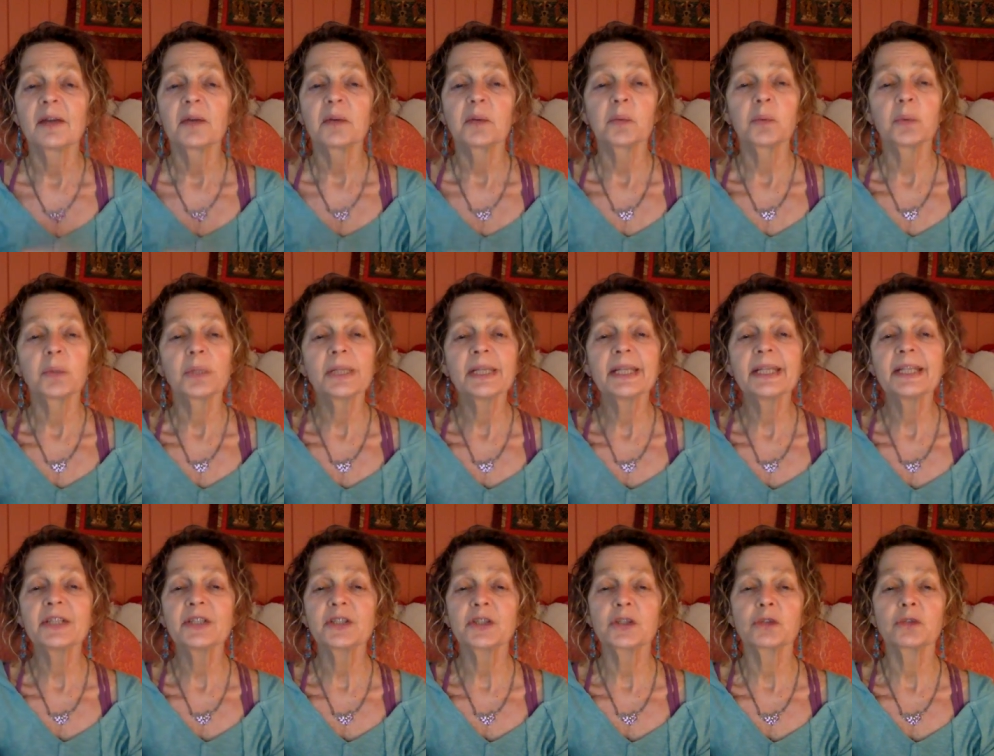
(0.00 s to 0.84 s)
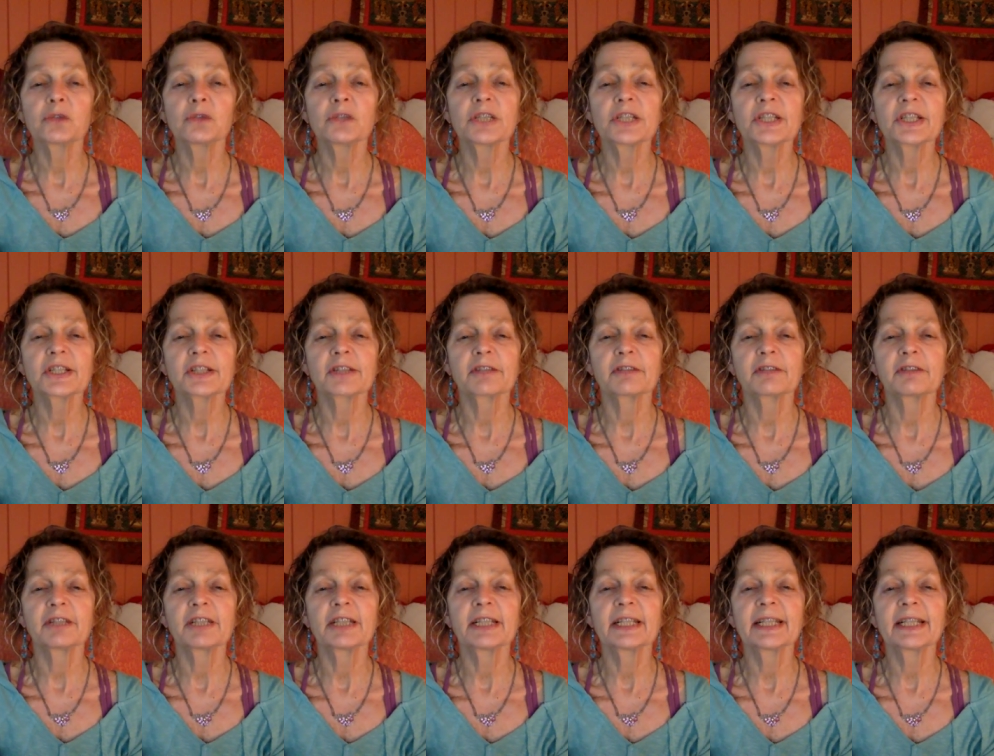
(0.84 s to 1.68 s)
willing to risk
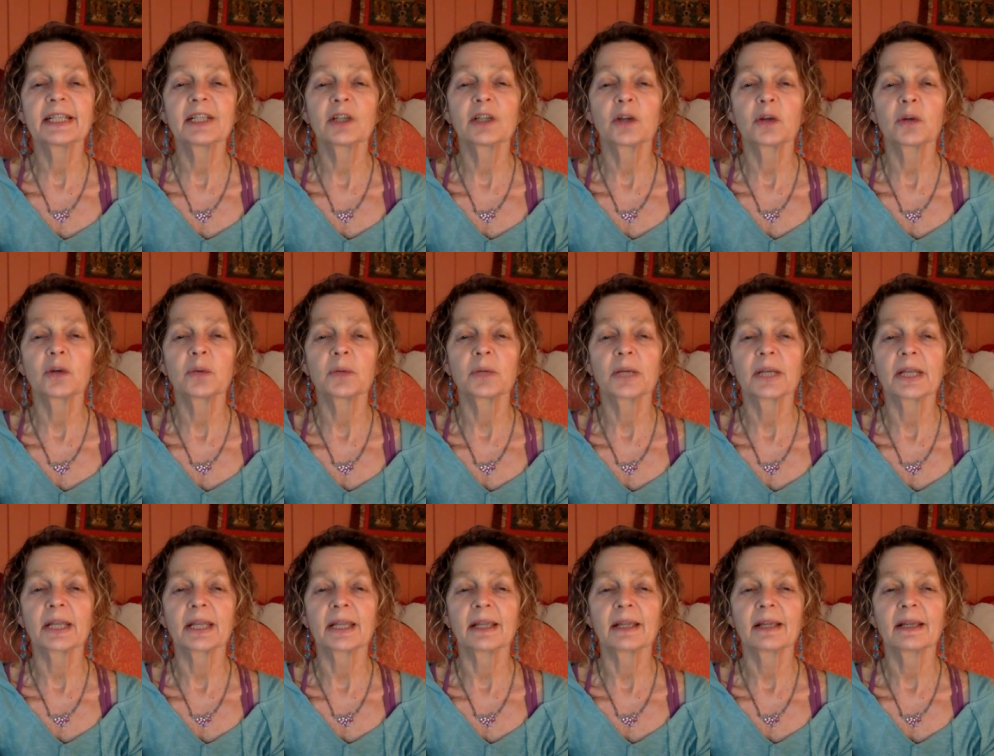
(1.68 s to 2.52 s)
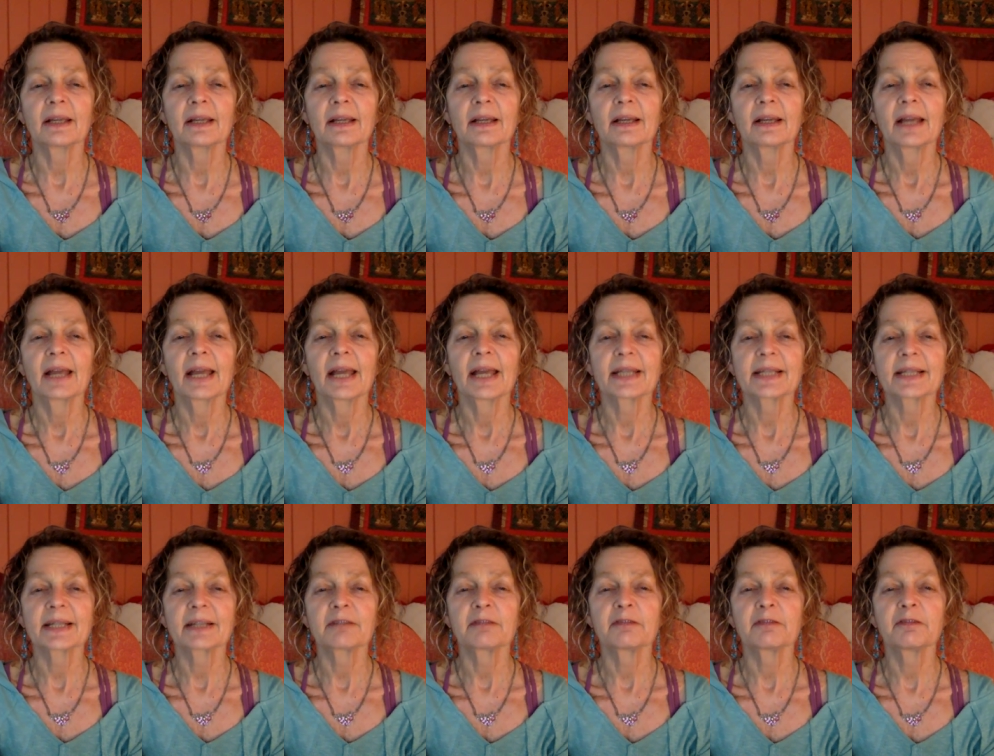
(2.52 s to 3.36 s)
feeling lonely
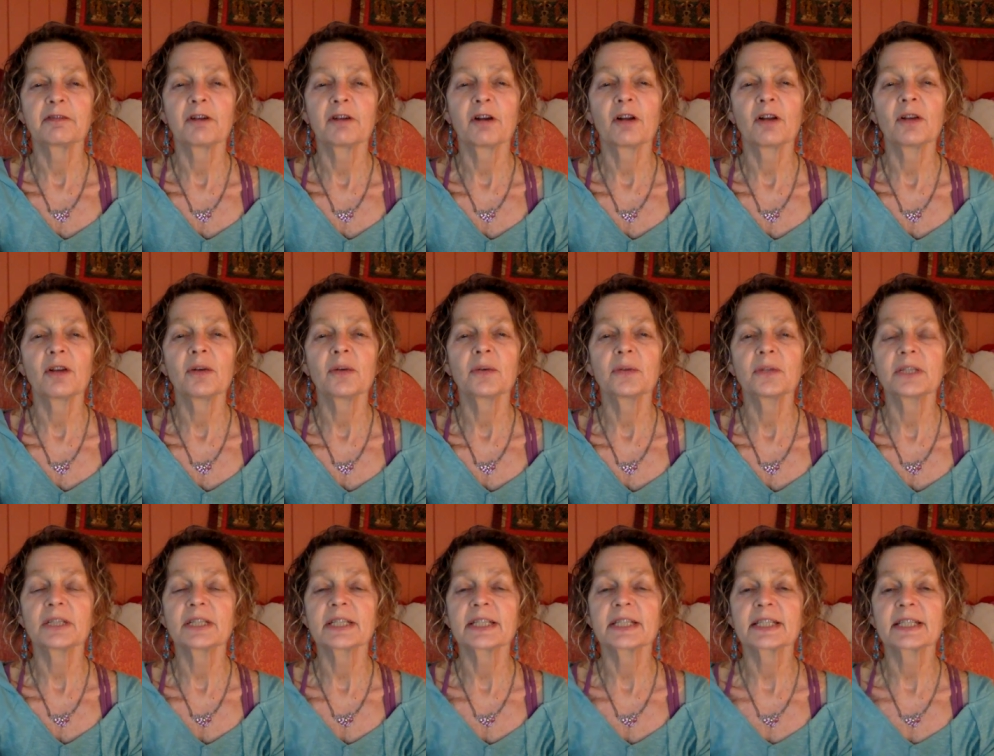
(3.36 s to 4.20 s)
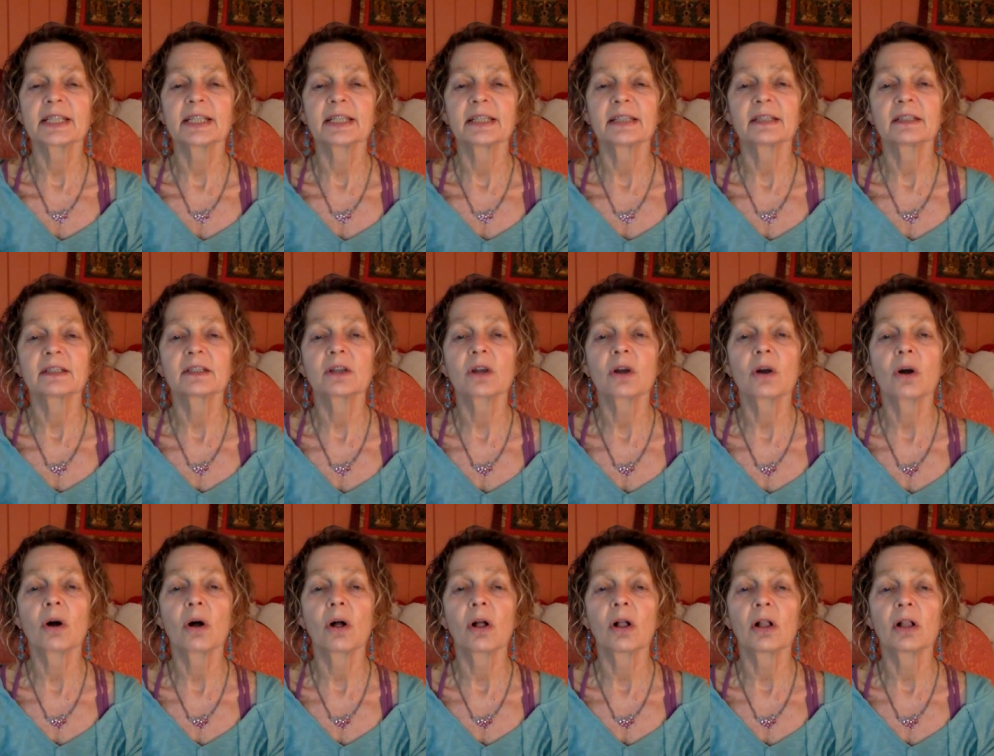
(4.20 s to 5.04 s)
as I follow this inner
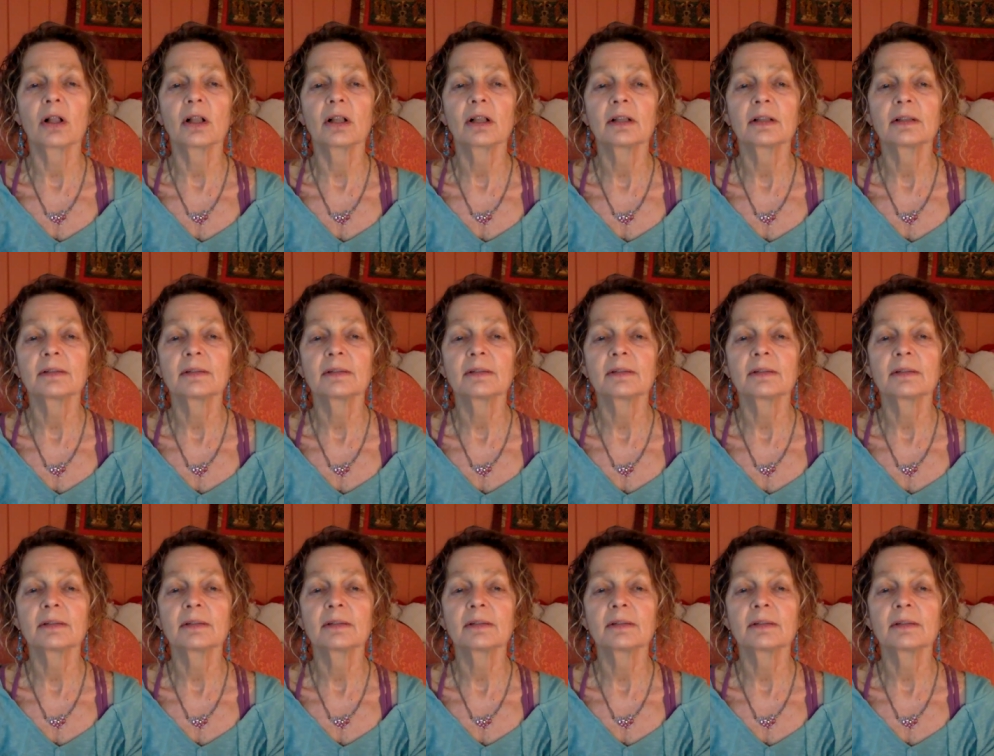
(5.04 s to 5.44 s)
call